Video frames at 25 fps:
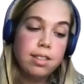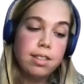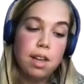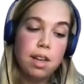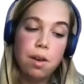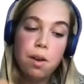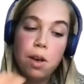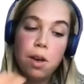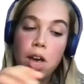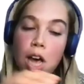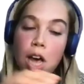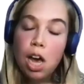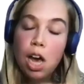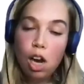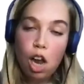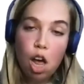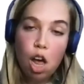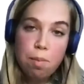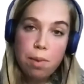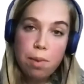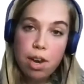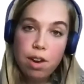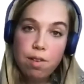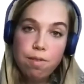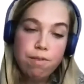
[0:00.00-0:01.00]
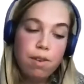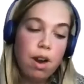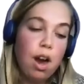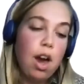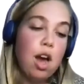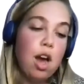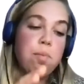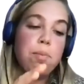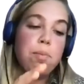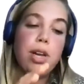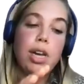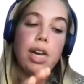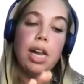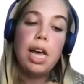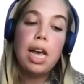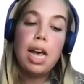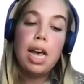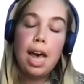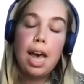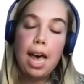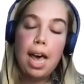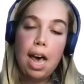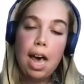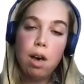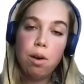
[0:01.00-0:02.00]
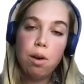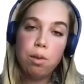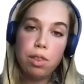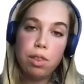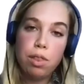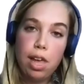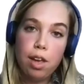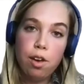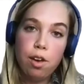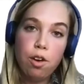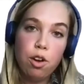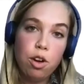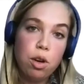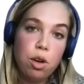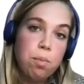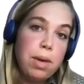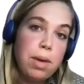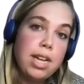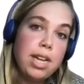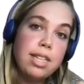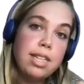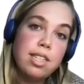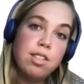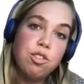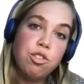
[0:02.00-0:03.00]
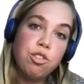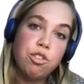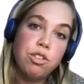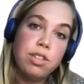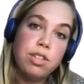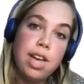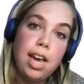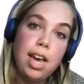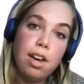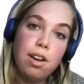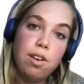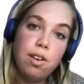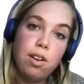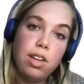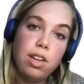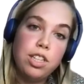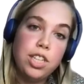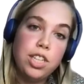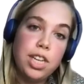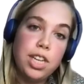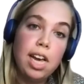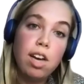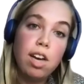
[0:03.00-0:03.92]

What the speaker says: So climate and environment, health, economy, and digital technology.